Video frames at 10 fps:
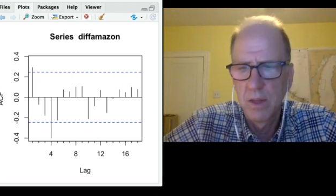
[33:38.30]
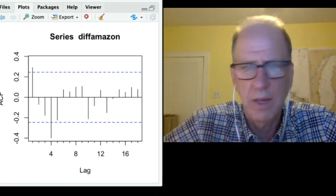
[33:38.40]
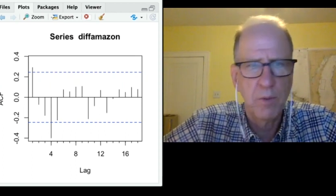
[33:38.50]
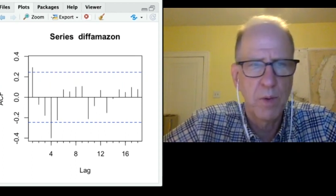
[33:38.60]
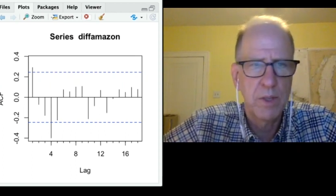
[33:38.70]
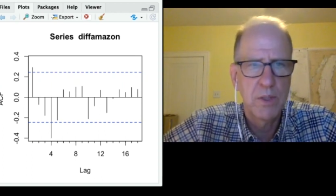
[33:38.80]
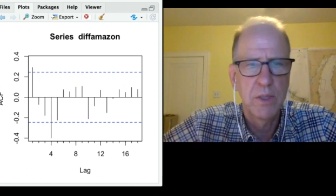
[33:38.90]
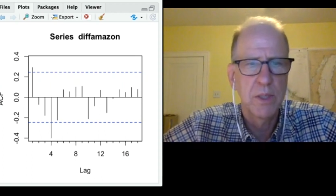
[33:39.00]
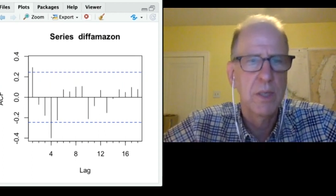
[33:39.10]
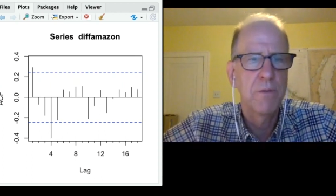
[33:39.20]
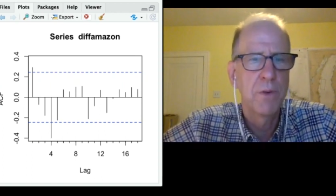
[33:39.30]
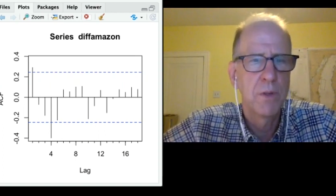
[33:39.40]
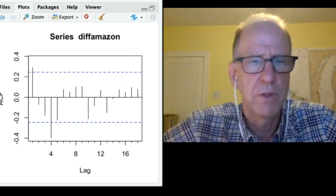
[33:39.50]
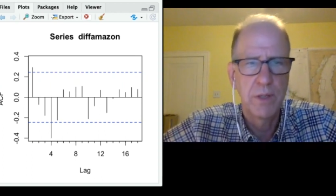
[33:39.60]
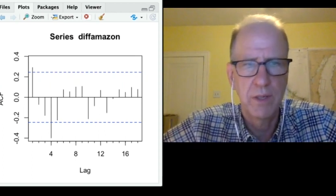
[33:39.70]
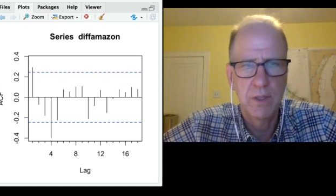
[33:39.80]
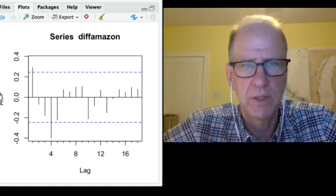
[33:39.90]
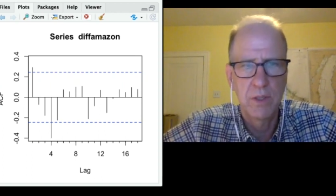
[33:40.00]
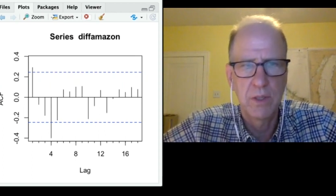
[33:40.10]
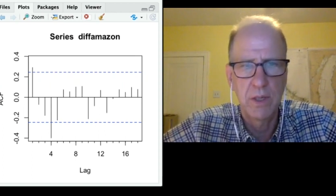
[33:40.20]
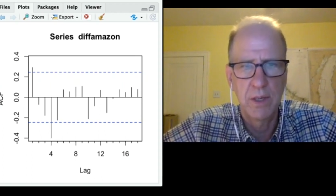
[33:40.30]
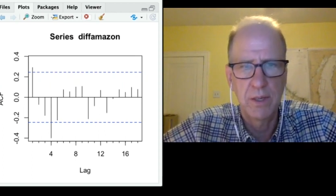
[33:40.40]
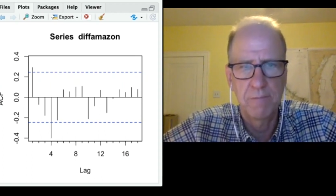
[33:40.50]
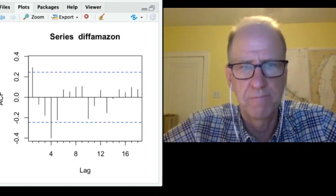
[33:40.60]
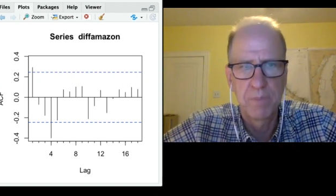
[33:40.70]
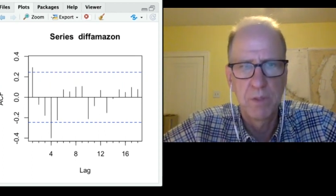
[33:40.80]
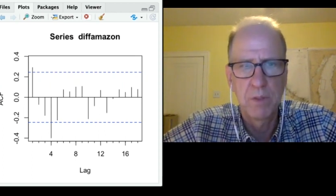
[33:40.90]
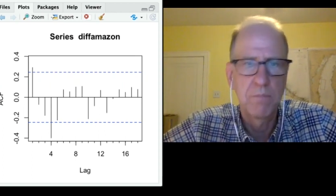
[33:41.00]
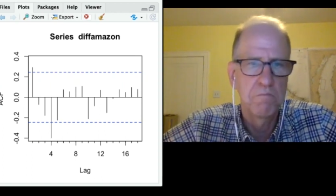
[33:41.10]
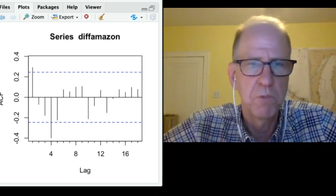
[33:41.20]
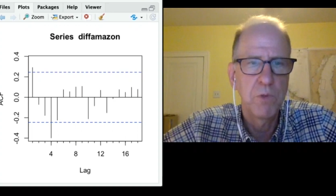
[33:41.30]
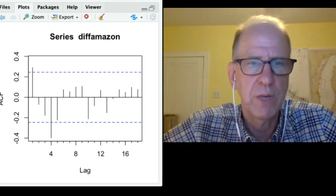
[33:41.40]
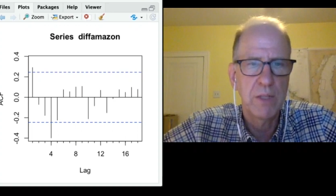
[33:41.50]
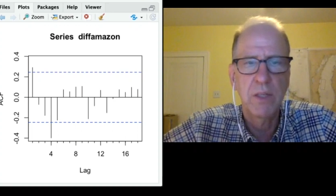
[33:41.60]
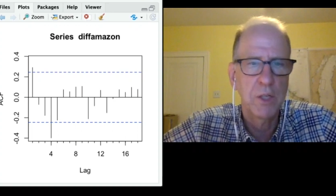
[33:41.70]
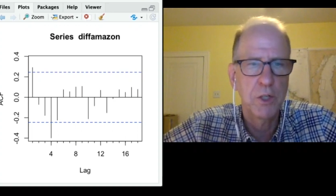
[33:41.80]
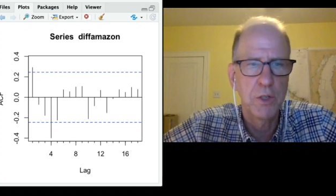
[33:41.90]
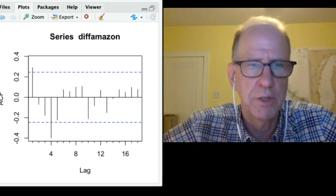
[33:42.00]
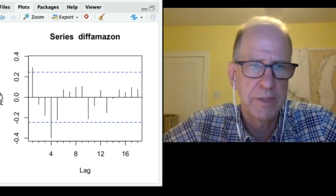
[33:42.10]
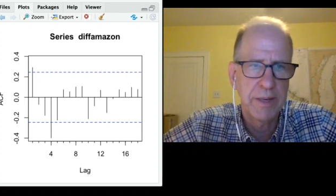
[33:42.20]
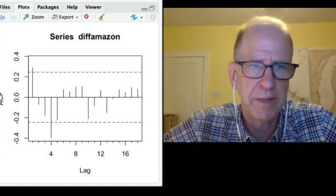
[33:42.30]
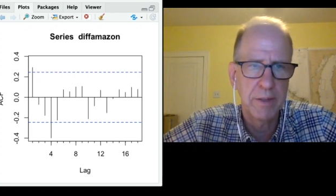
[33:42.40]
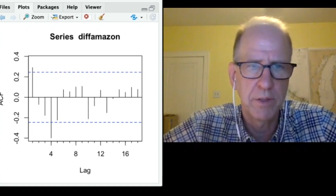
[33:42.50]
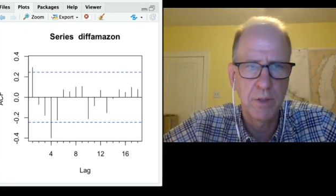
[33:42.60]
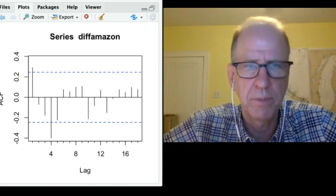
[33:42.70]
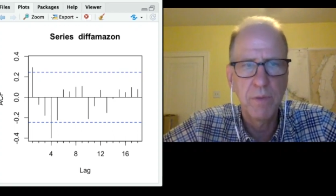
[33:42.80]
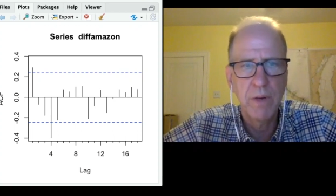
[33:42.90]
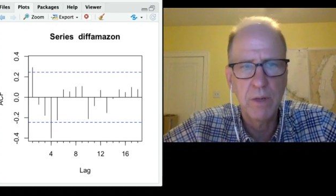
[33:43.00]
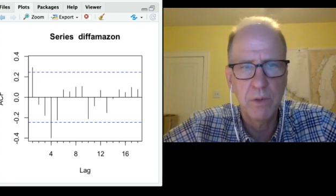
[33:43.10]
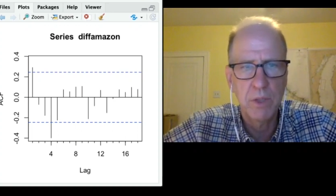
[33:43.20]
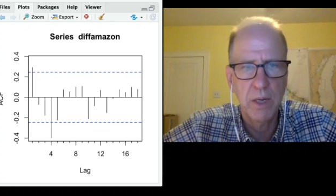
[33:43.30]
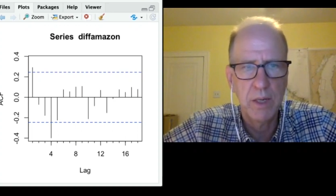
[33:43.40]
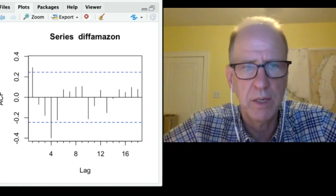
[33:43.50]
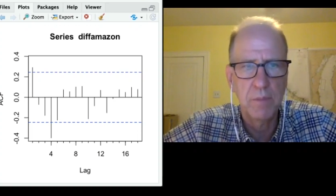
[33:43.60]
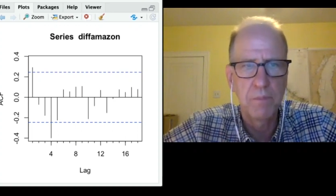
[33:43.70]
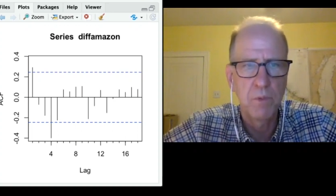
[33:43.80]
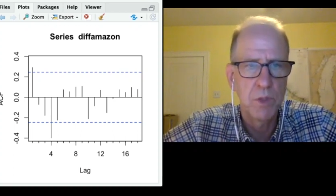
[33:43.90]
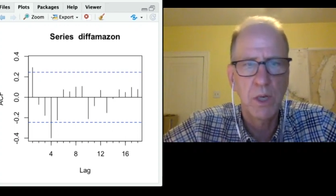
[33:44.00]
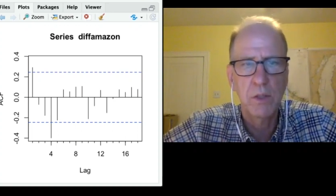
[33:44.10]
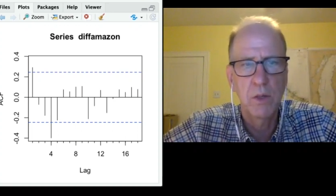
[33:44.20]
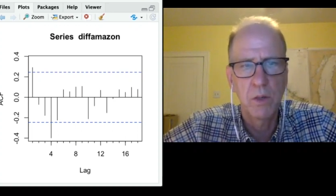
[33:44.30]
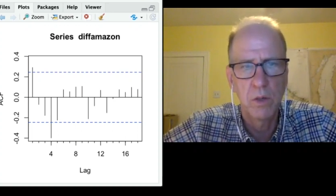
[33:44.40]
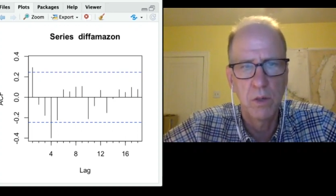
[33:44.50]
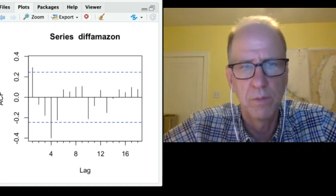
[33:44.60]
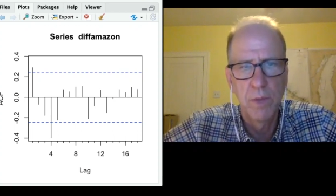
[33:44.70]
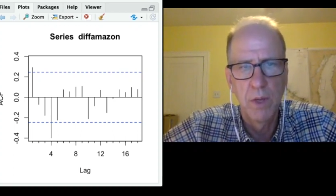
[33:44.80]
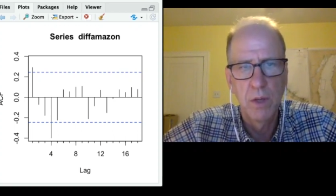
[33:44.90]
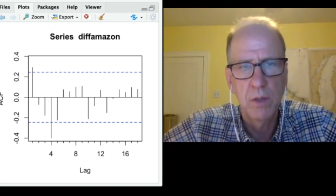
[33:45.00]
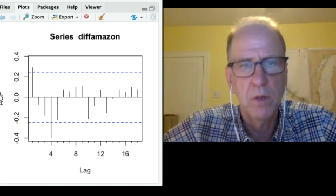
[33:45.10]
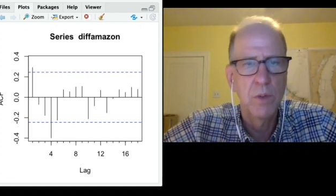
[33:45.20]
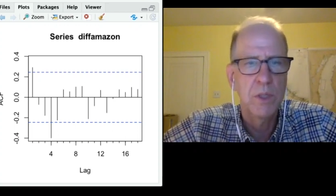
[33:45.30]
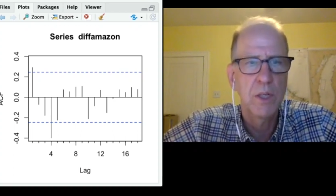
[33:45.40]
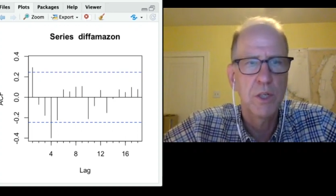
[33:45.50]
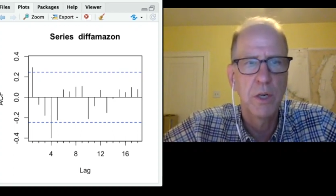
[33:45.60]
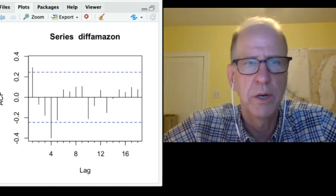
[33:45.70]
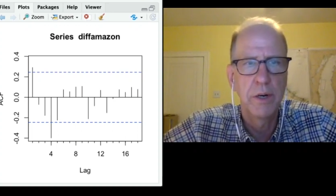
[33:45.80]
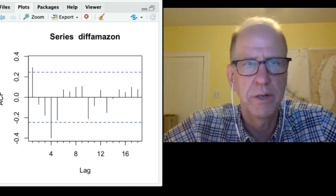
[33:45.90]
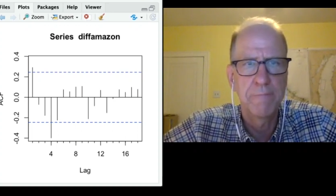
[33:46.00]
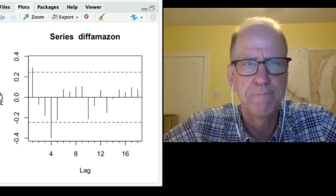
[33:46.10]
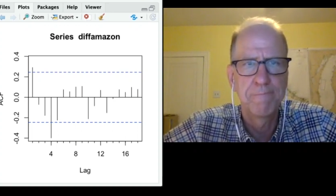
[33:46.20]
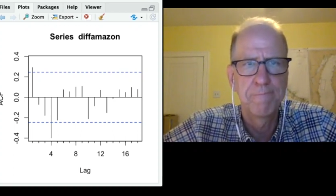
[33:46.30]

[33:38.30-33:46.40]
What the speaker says: Likewise, the Dickey-Fuller test is saying you've got stationary data. So the p-value is tiny, reject the null, go with stationarity.